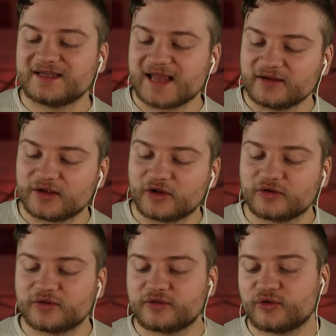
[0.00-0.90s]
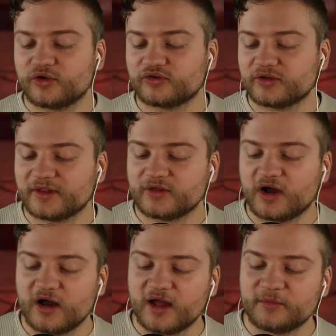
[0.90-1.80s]
identical to the version that
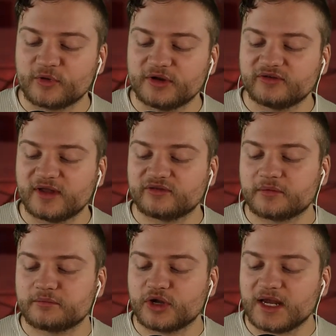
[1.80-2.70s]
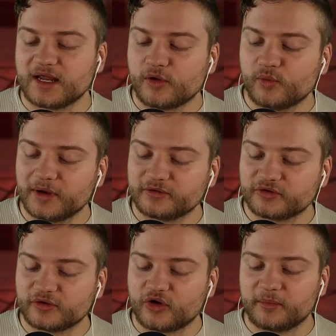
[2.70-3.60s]
the High Priestess Monique
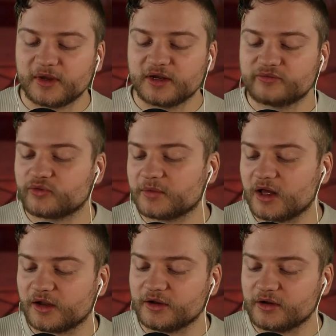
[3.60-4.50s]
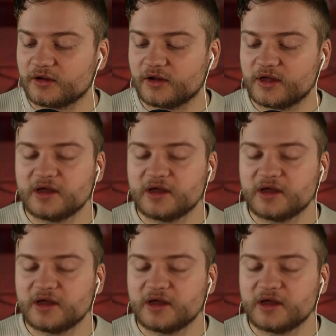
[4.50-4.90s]
Wilson copied from Gardner,